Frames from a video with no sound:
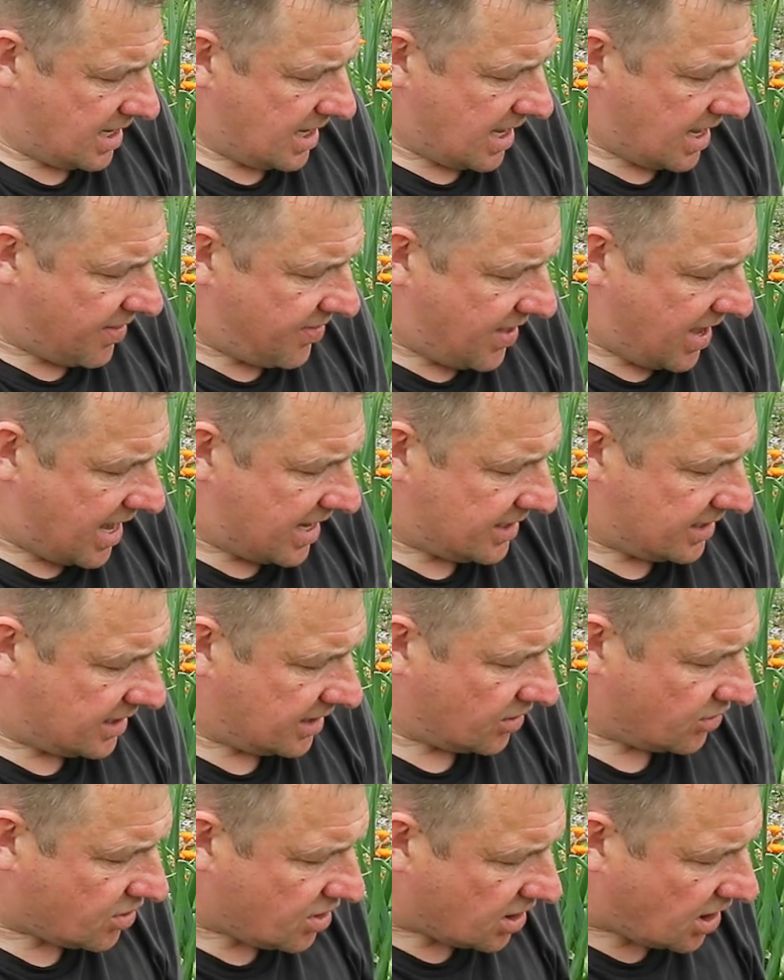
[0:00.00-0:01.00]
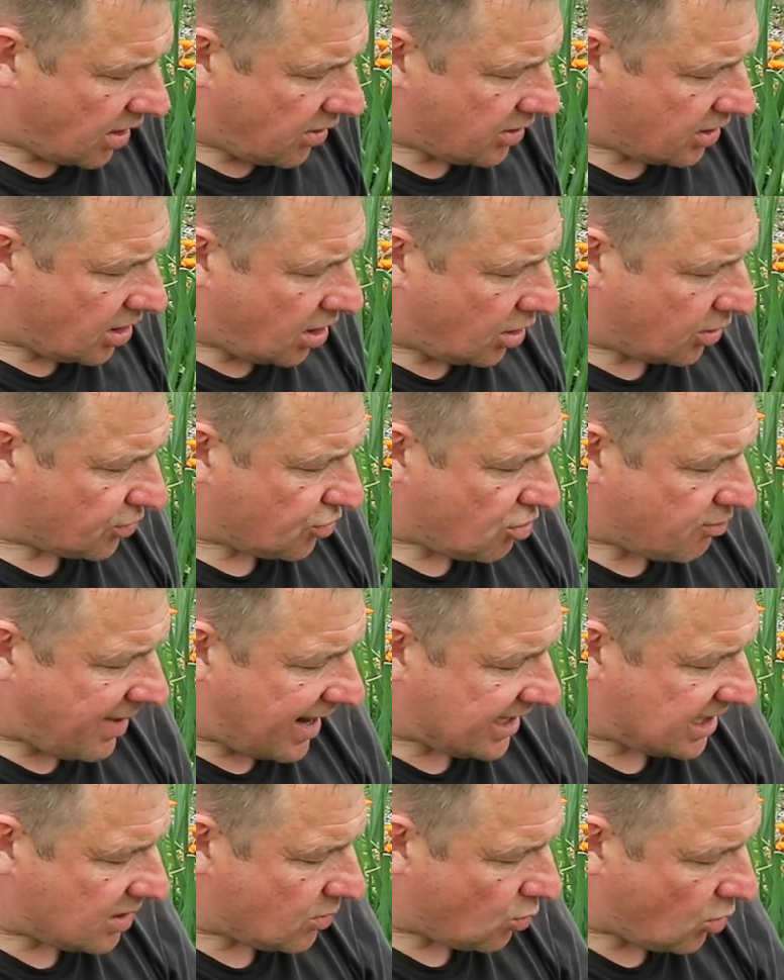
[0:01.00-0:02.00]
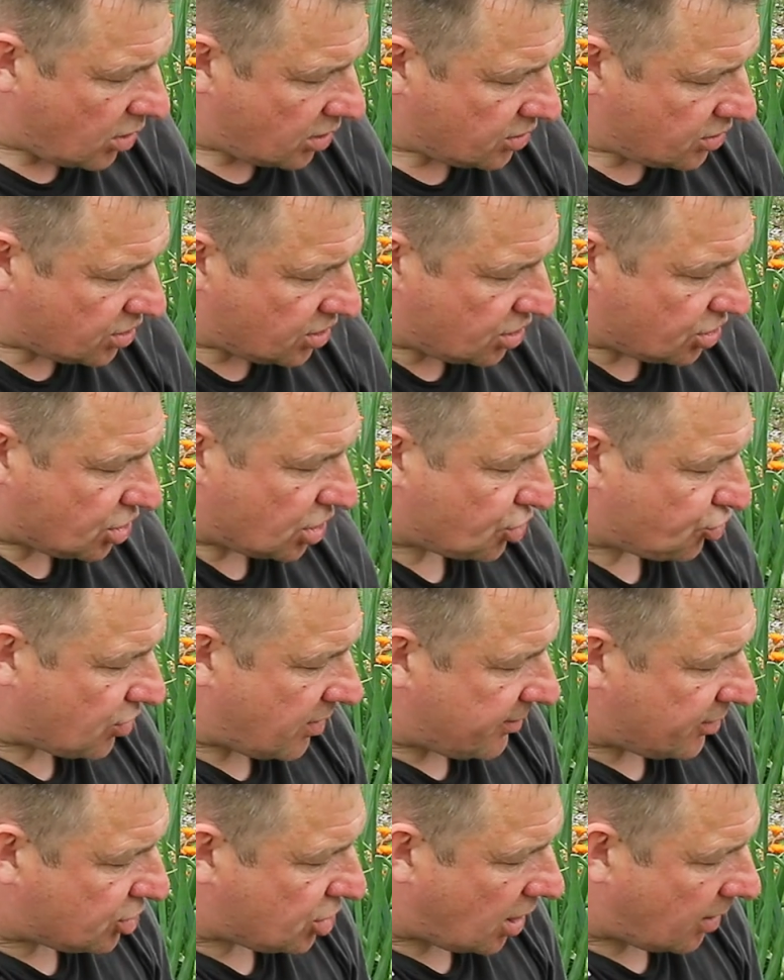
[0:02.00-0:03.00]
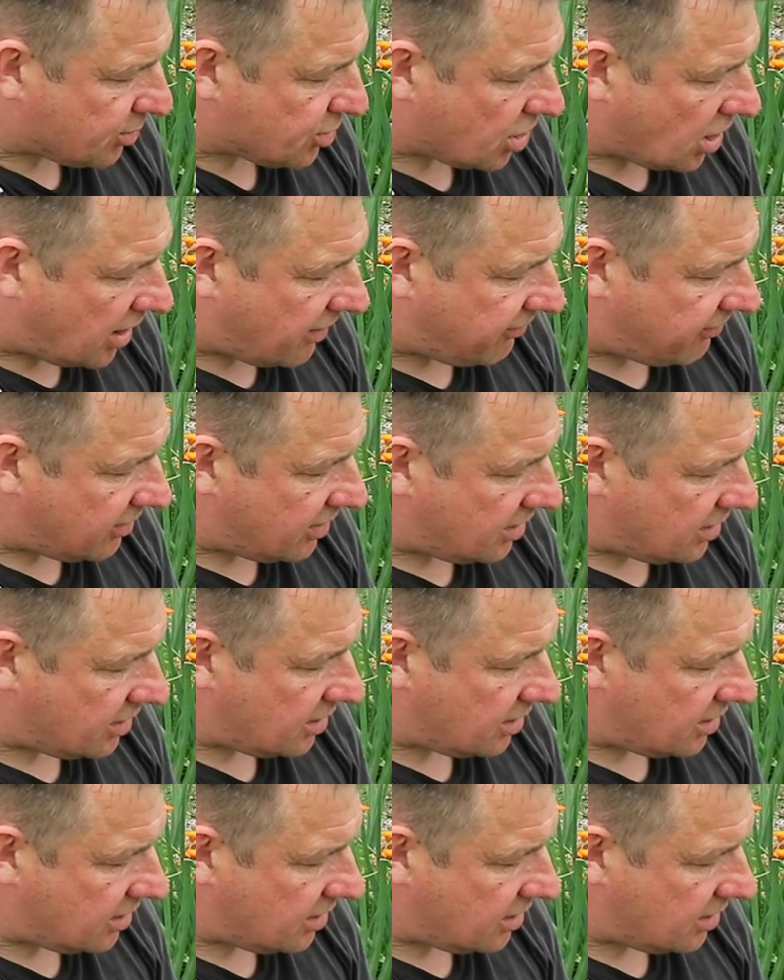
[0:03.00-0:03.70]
and then you can go along the remaining ones, just trim the tops off,